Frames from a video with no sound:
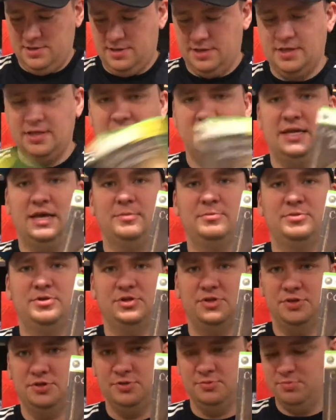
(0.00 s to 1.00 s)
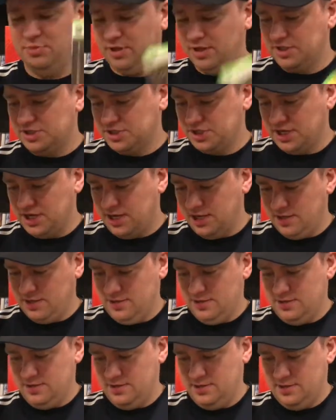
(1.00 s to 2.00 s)
Condemned 2 Bloodshot.
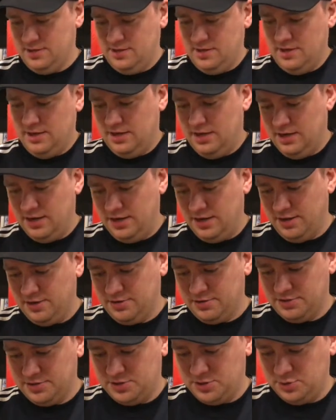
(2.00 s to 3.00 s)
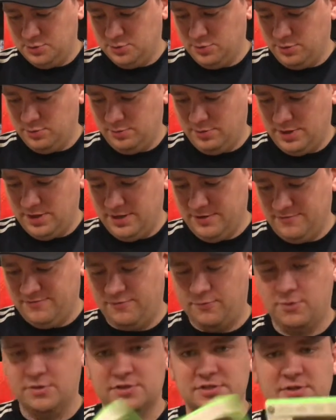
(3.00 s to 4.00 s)
Another dual one,
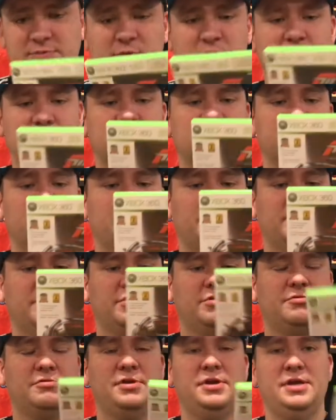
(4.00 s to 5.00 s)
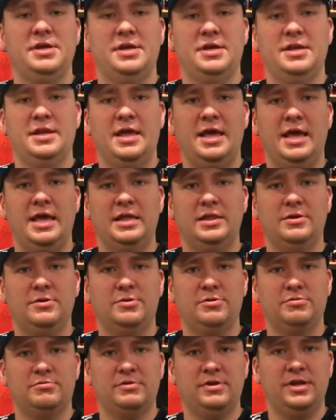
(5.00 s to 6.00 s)
Forza Motorsport 3 and Halo
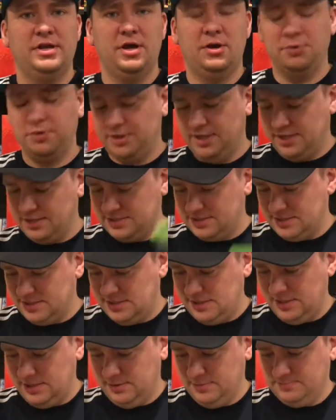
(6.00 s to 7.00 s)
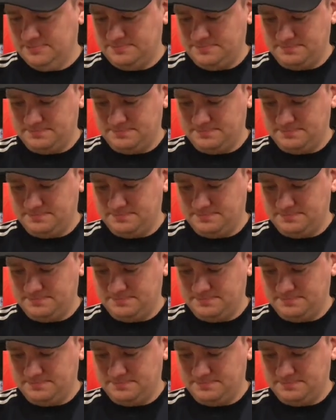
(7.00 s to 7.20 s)
3 ODST.